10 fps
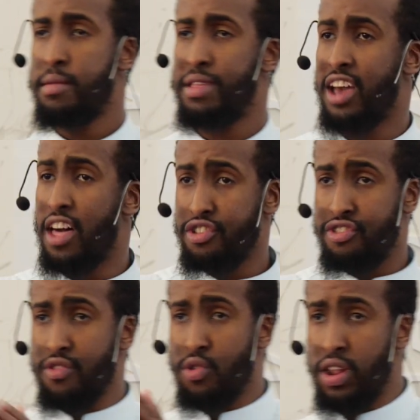But the other
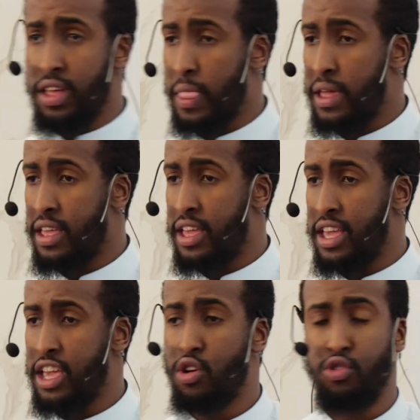general,
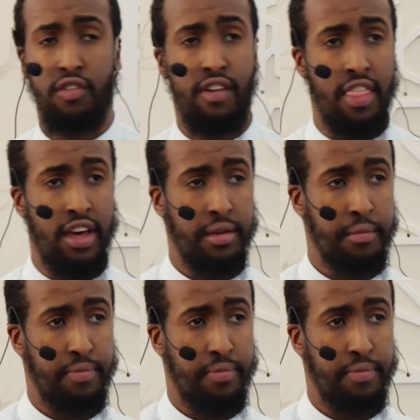he knows your father.